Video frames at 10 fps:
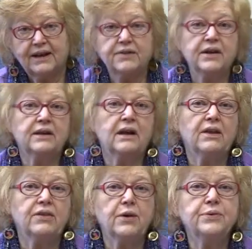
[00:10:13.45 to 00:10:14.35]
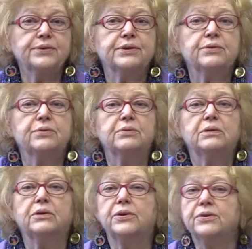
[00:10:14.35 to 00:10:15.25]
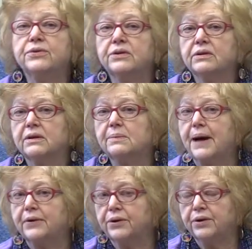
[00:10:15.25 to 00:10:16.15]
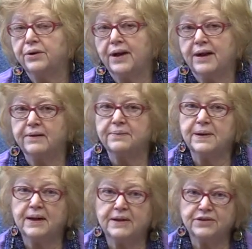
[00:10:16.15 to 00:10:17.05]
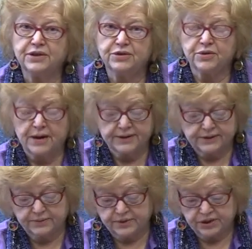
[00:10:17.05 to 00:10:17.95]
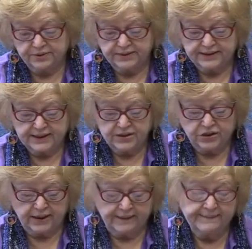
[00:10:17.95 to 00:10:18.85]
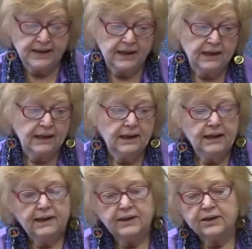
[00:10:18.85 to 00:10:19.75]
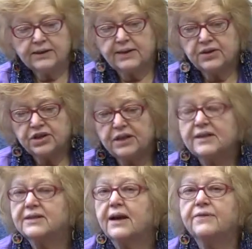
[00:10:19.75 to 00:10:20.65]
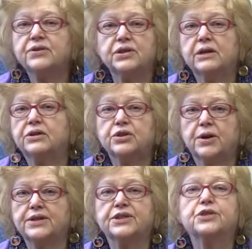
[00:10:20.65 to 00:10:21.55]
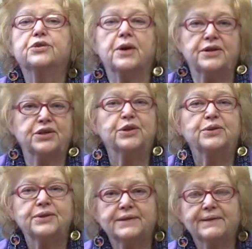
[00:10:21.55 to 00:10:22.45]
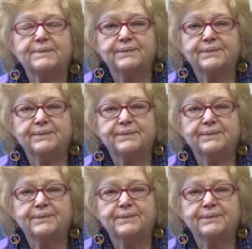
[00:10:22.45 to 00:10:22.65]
And then those who learned about her and began to trust what she was teaching said that she discovered she could trust strangers